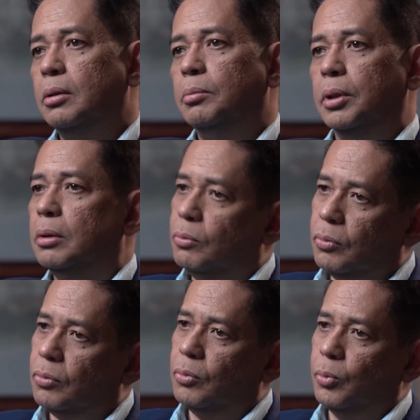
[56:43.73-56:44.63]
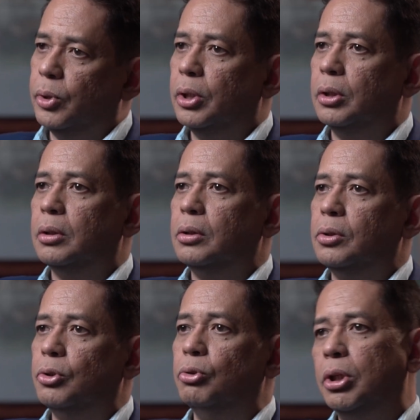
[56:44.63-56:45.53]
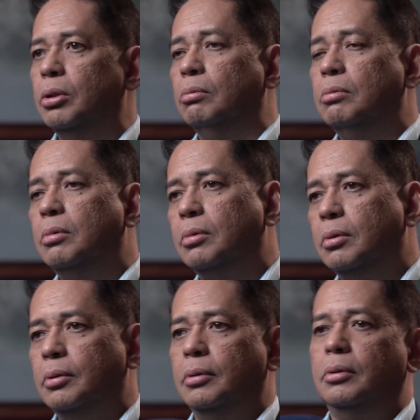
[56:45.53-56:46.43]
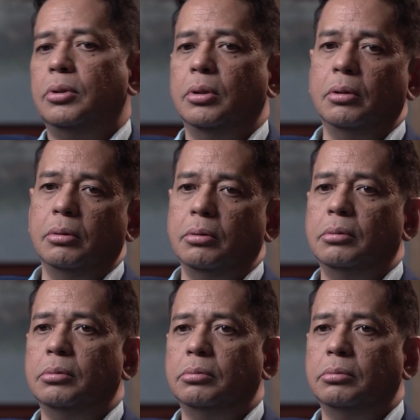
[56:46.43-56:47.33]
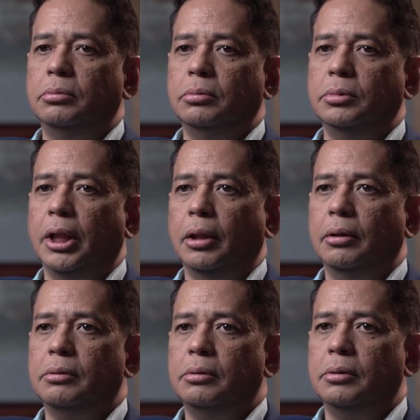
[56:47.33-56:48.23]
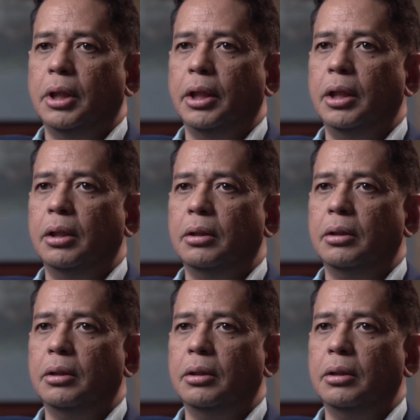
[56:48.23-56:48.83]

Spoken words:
but weren't continued. So, yeah, I think